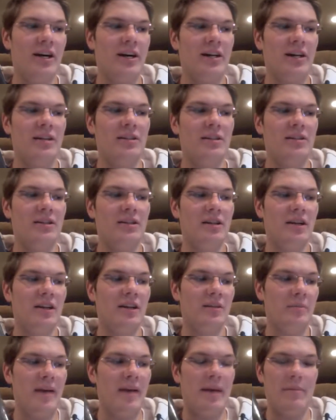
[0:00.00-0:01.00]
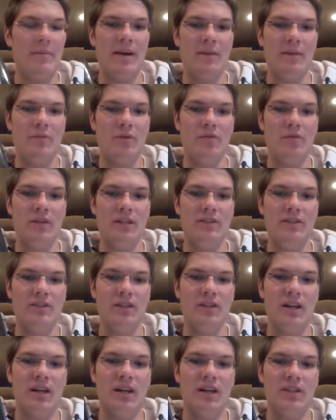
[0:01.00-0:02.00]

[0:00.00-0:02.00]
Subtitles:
and the Batman movies.